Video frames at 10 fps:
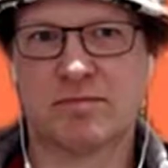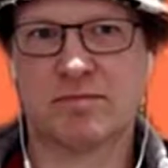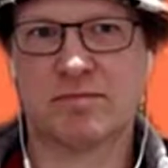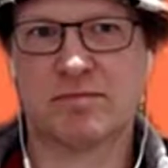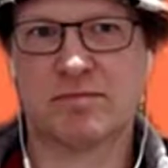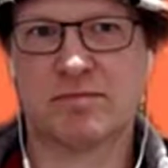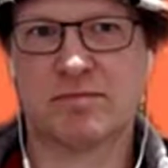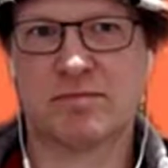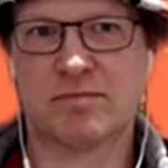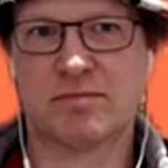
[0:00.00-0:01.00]

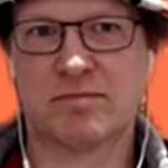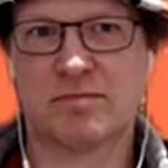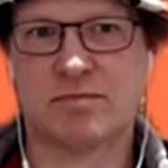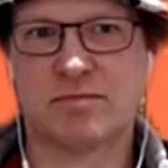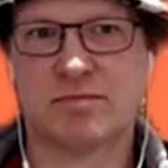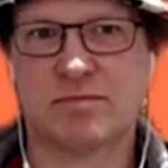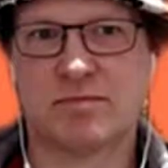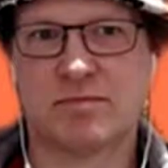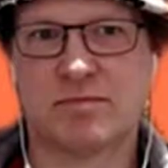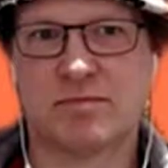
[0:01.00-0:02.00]

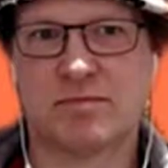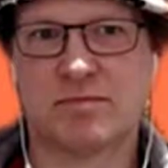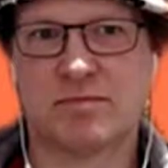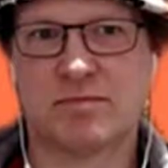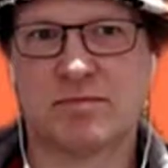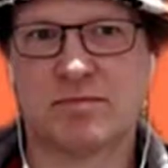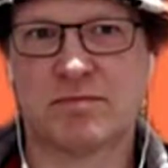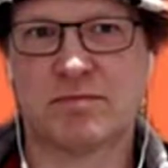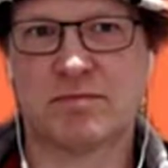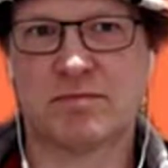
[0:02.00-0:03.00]

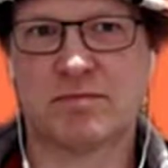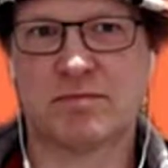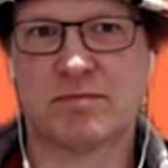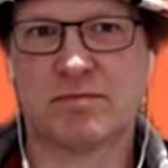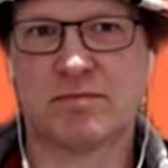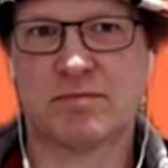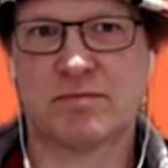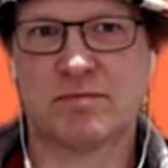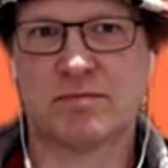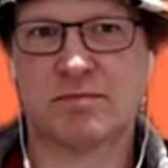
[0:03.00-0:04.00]

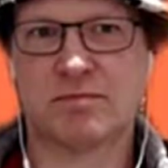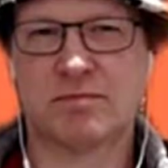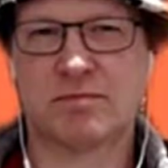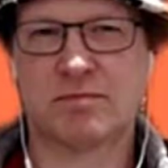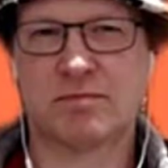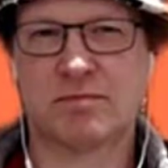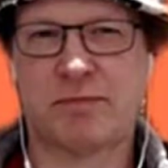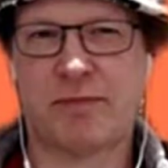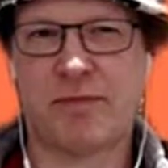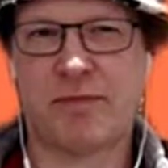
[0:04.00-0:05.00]

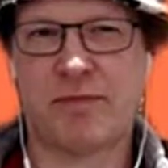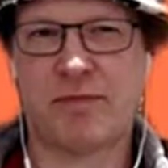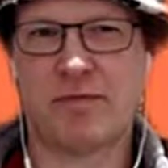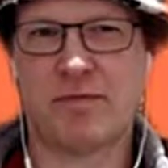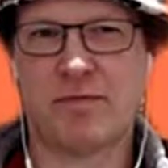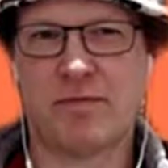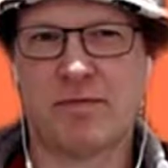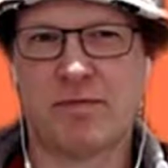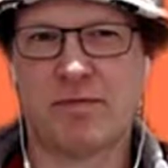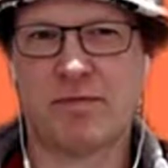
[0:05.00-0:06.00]

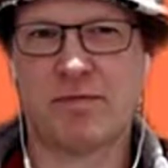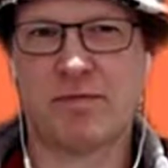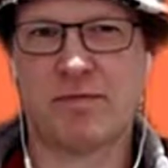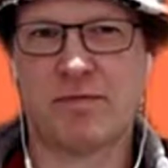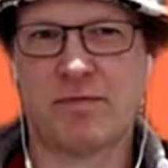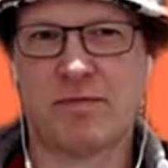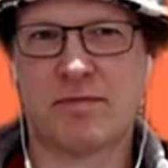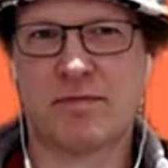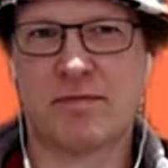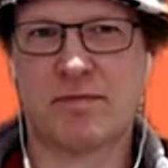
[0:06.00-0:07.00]

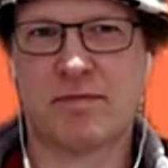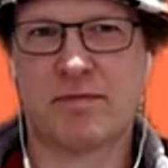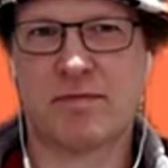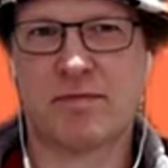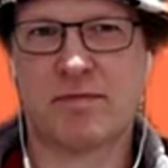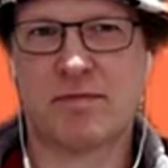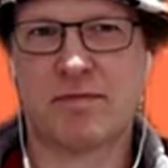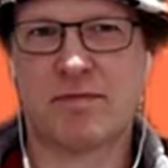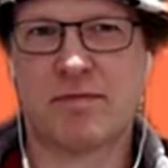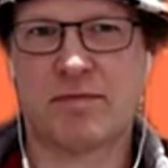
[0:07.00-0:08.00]
No words are spoken by the person on screen.